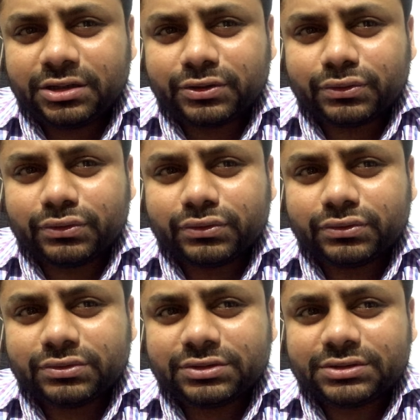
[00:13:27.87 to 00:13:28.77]

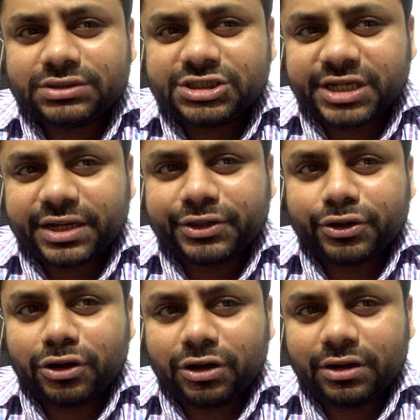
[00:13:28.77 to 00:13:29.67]
to check
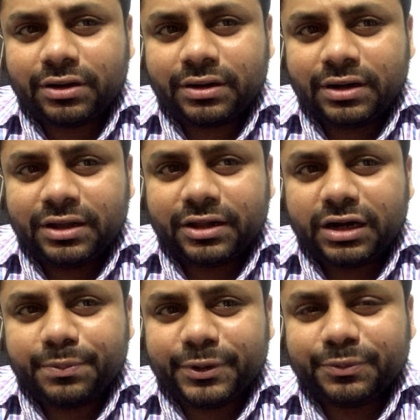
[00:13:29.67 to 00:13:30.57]
your
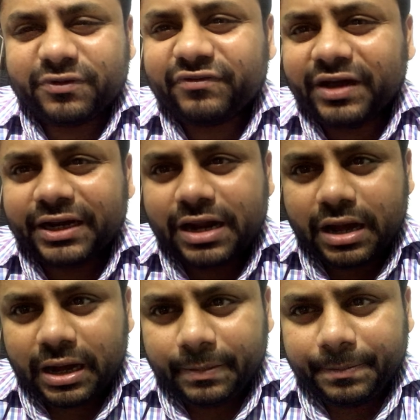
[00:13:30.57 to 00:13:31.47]
lipid profile
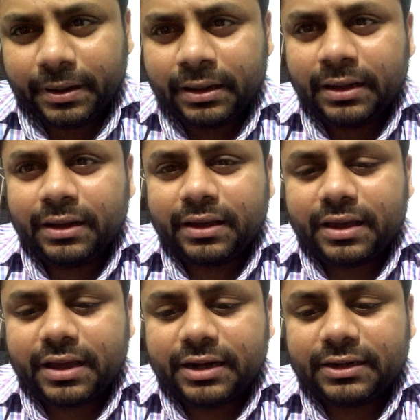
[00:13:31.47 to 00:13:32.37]
up.
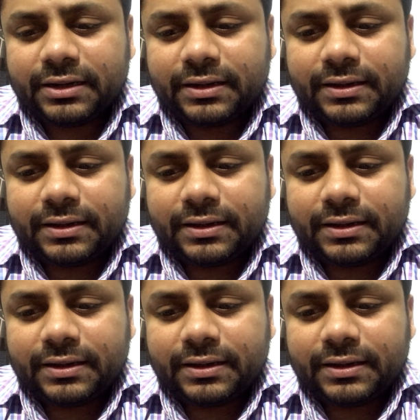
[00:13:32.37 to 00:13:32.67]
And